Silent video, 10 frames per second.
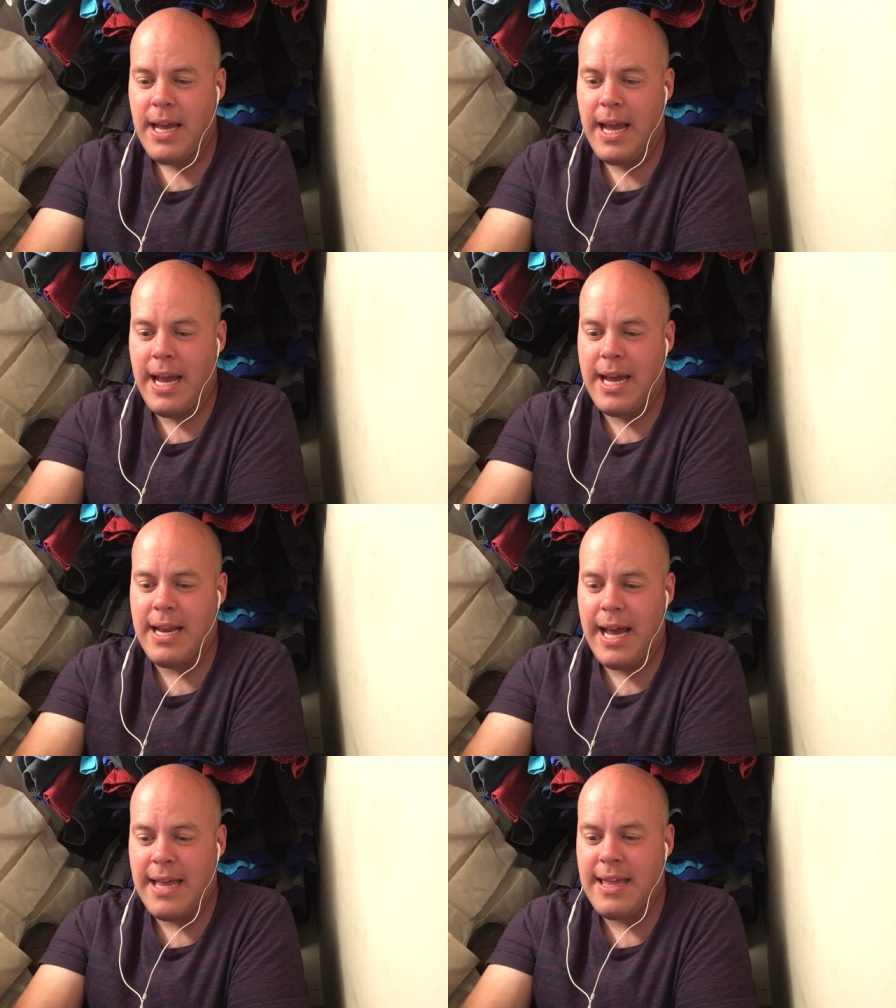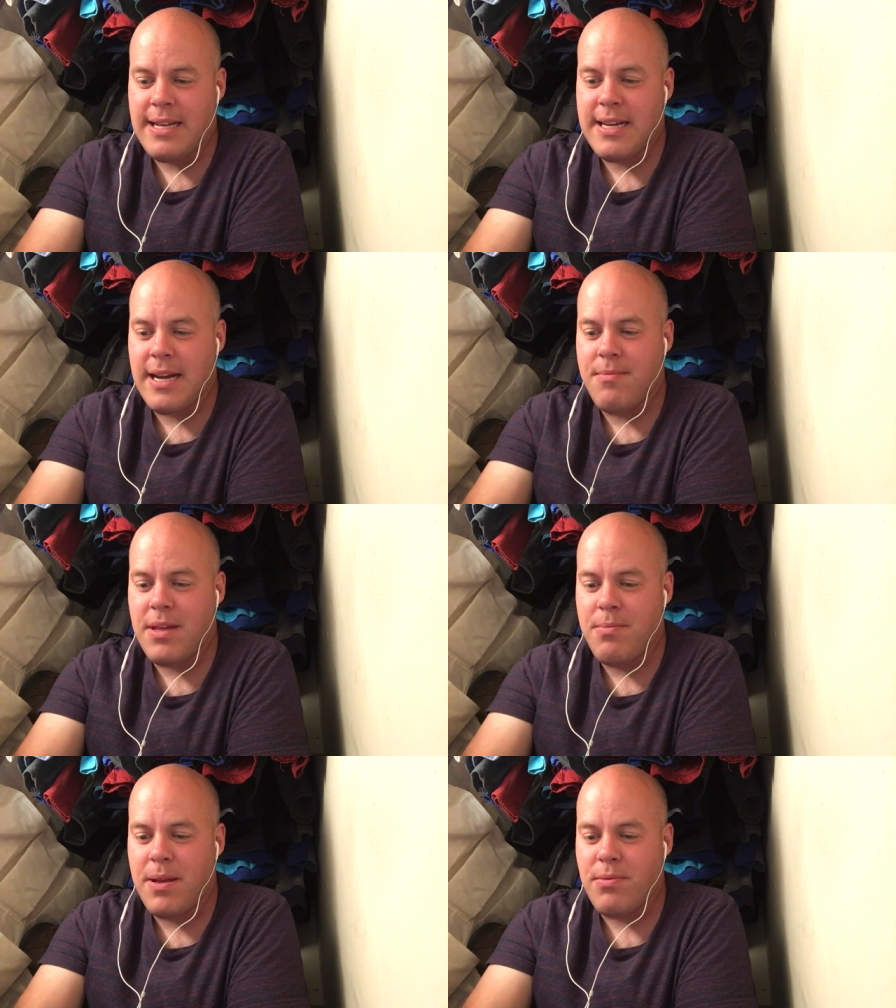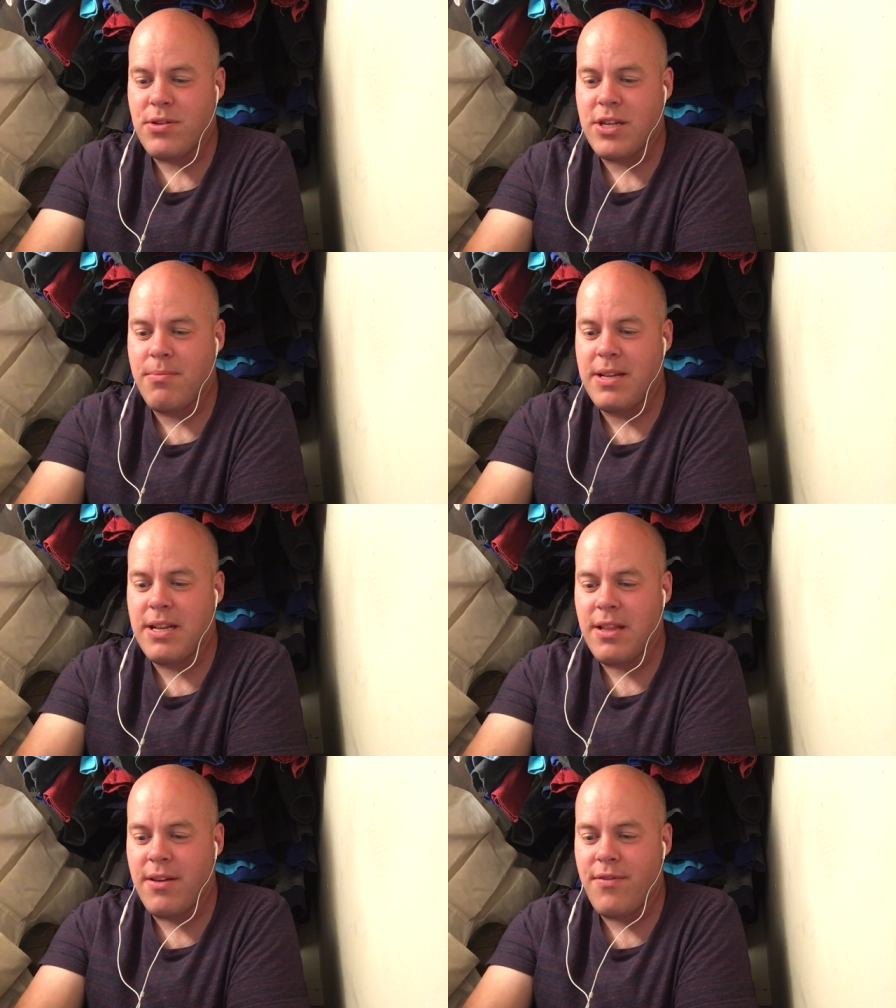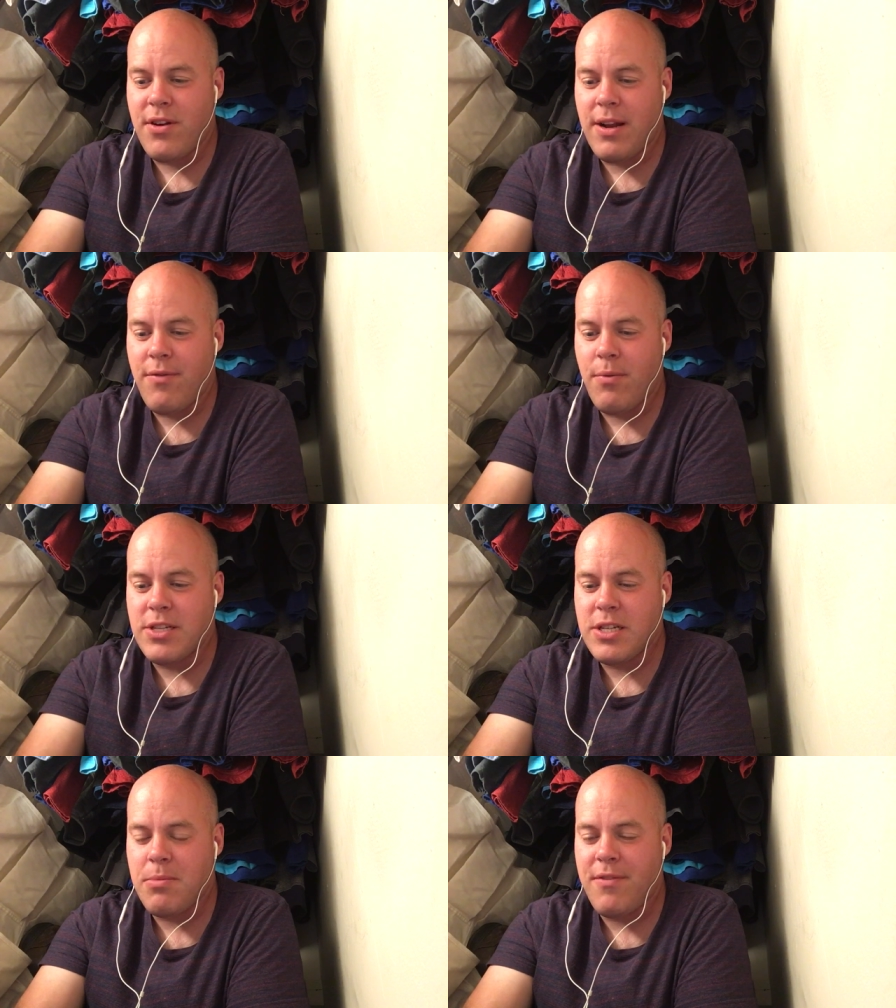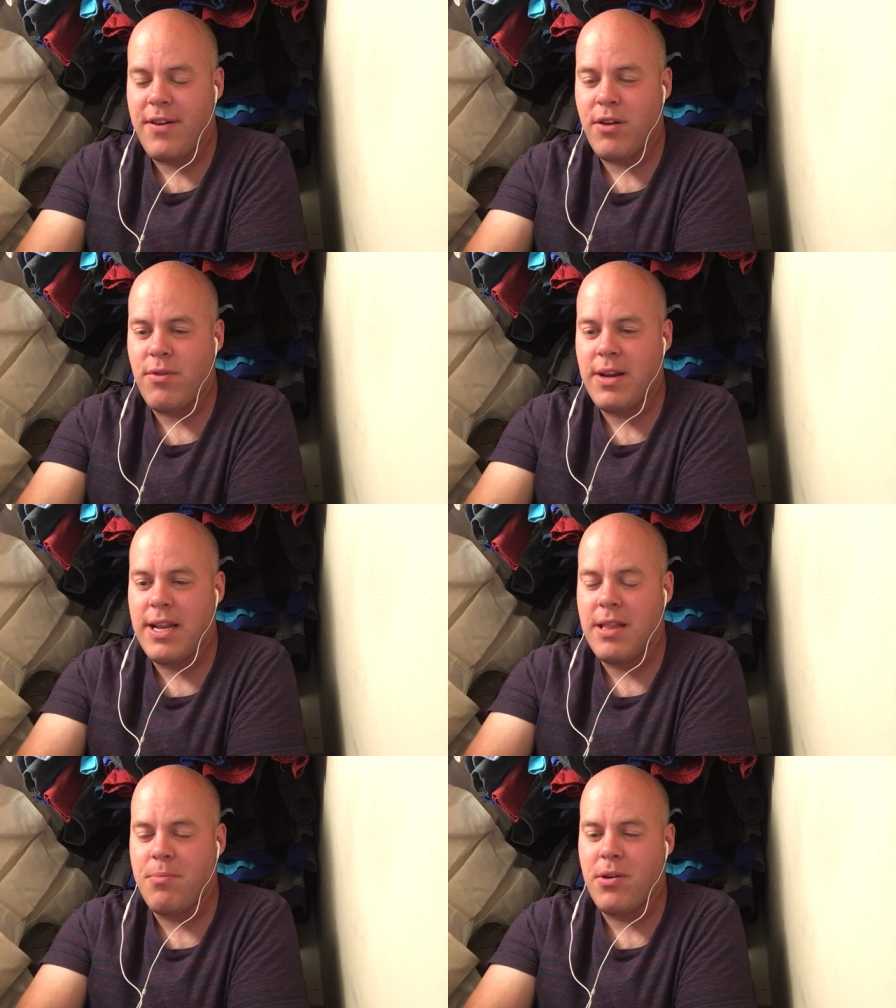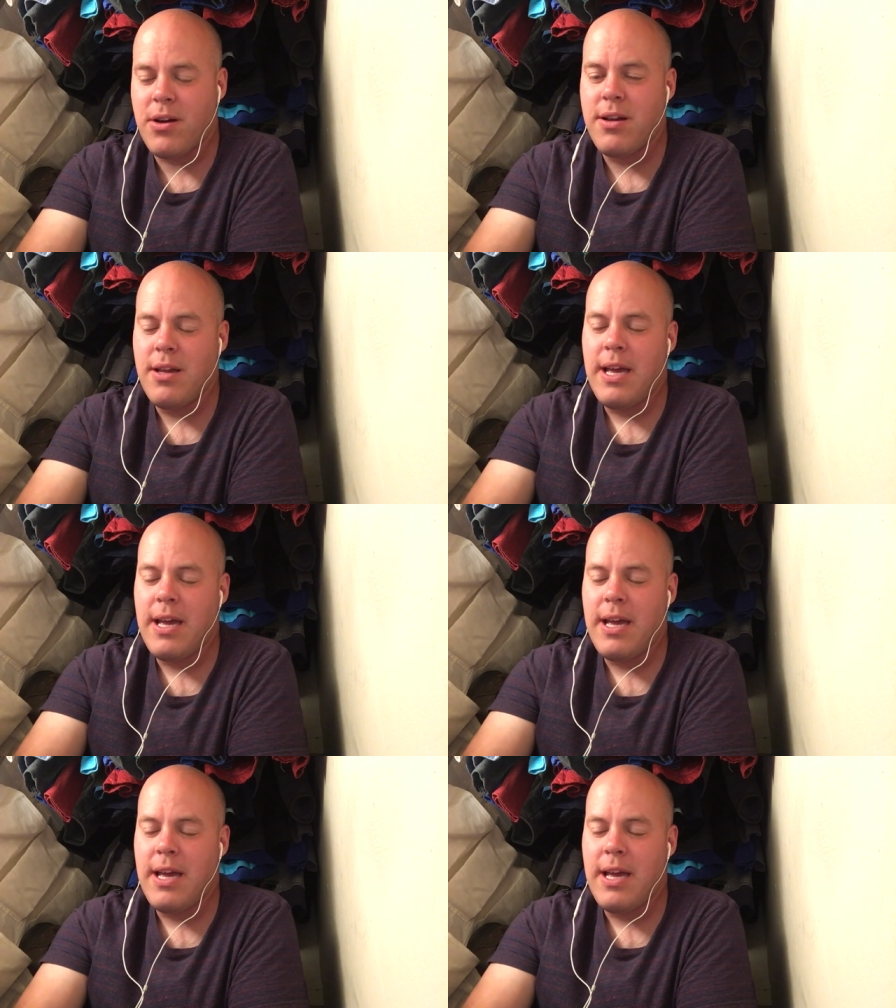And at that time, thy people shall be delivered, everyone shall be found written in the book.